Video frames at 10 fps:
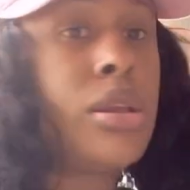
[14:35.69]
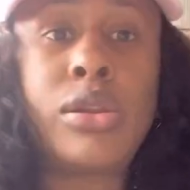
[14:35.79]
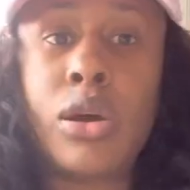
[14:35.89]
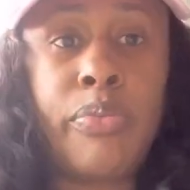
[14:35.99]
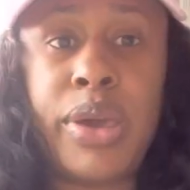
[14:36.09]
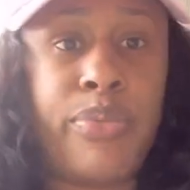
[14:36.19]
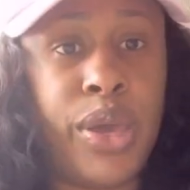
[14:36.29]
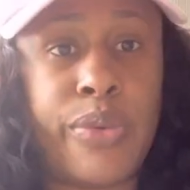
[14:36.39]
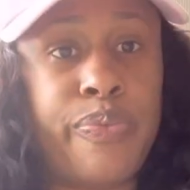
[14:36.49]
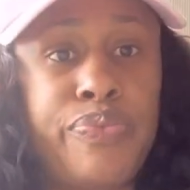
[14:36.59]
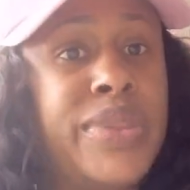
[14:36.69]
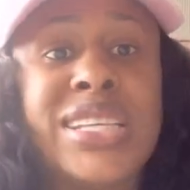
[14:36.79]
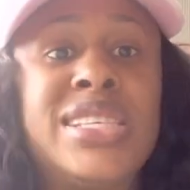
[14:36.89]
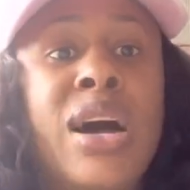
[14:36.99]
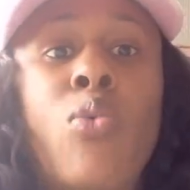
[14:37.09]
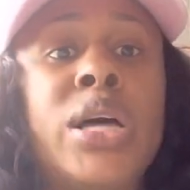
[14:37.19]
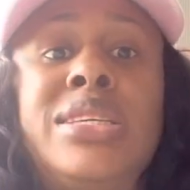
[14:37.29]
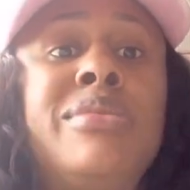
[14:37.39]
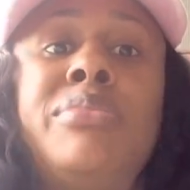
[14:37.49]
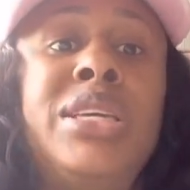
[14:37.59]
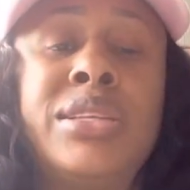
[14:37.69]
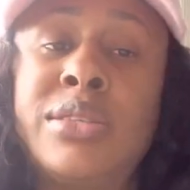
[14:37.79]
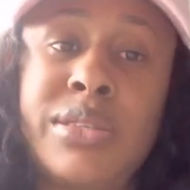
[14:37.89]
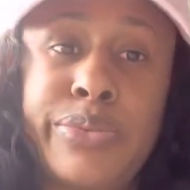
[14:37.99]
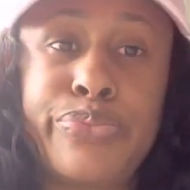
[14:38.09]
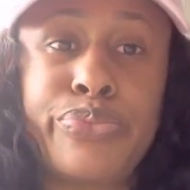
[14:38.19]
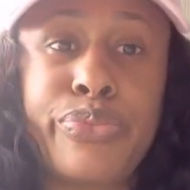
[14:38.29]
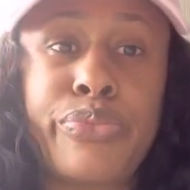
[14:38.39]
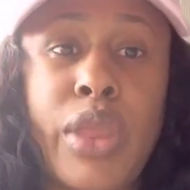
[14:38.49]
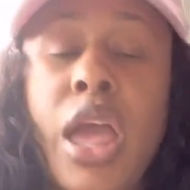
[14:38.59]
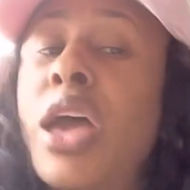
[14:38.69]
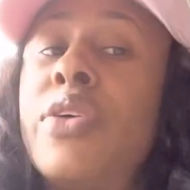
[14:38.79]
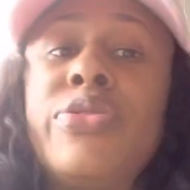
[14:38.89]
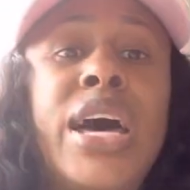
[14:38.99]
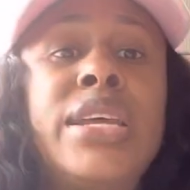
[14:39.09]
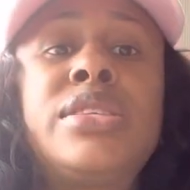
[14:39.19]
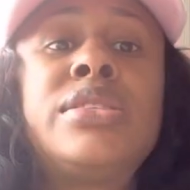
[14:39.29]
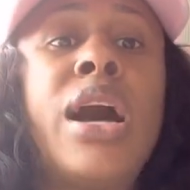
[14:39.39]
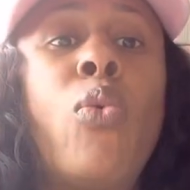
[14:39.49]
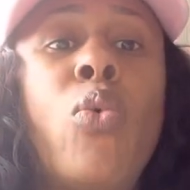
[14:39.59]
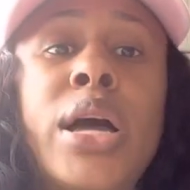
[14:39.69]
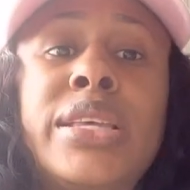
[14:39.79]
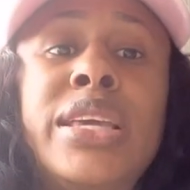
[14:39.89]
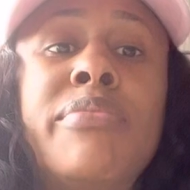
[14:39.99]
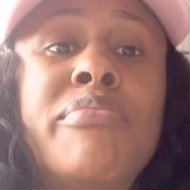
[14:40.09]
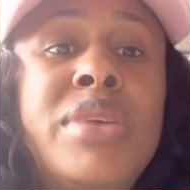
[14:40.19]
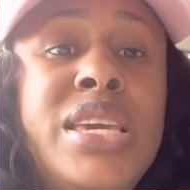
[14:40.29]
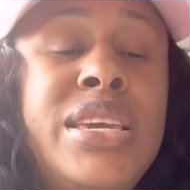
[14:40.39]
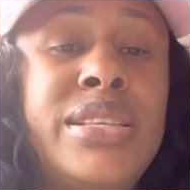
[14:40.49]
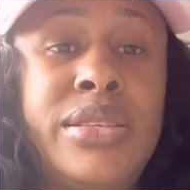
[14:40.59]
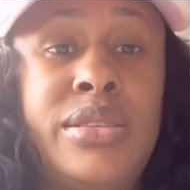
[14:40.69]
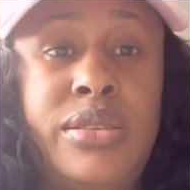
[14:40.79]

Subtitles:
No, baby, that's not what it means. That is not what it means.